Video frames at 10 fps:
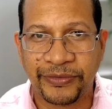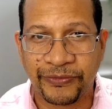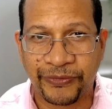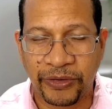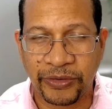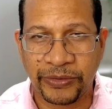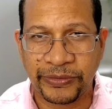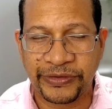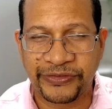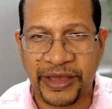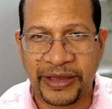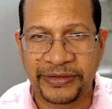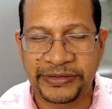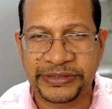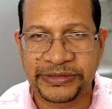Follow the
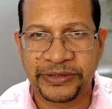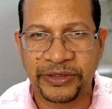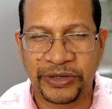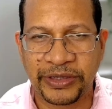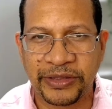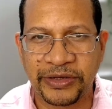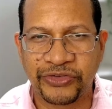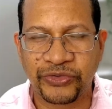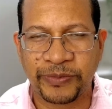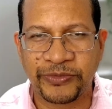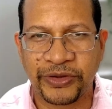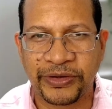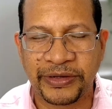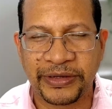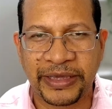science, look in the
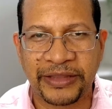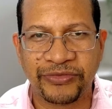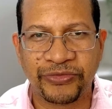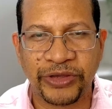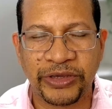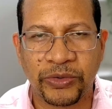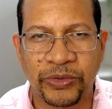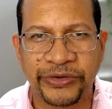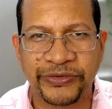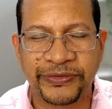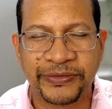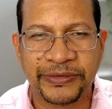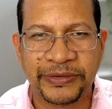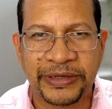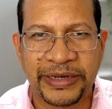description, get the free course.
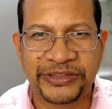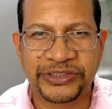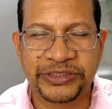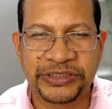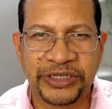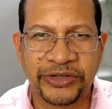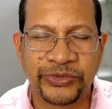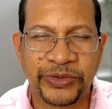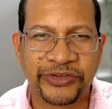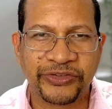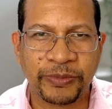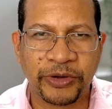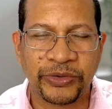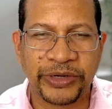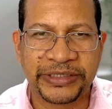Let's continue to
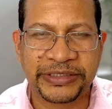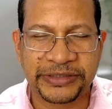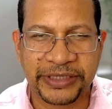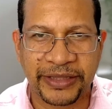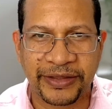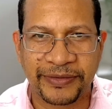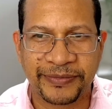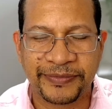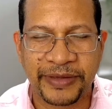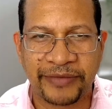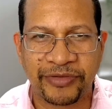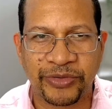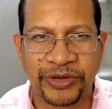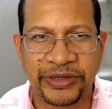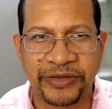explore it together. Have a
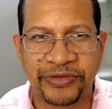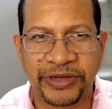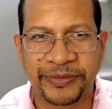great evening.